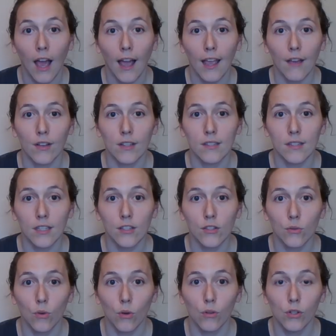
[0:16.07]
I have a
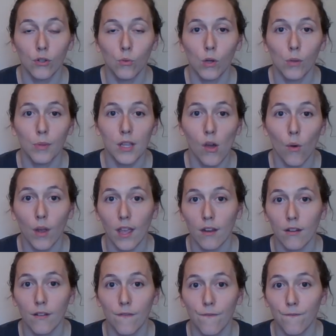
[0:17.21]
6-year-old who will be going
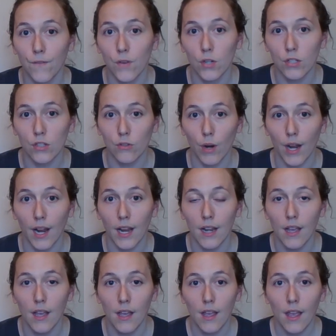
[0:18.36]
in 1st
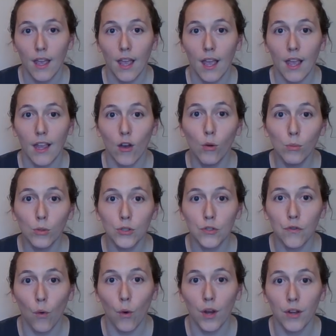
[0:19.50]
grade, a
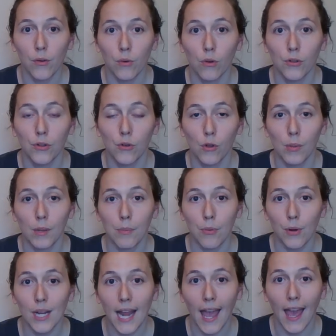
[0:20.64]
almost 4-year-old who will be
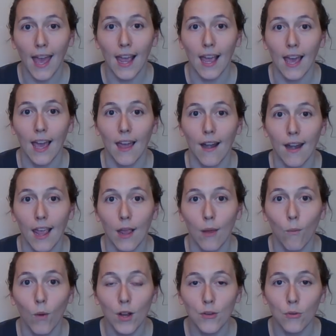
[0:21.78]
pre-K, and a
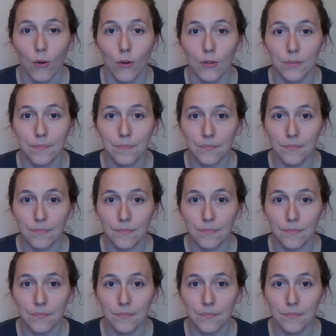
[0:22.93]
1-year-old.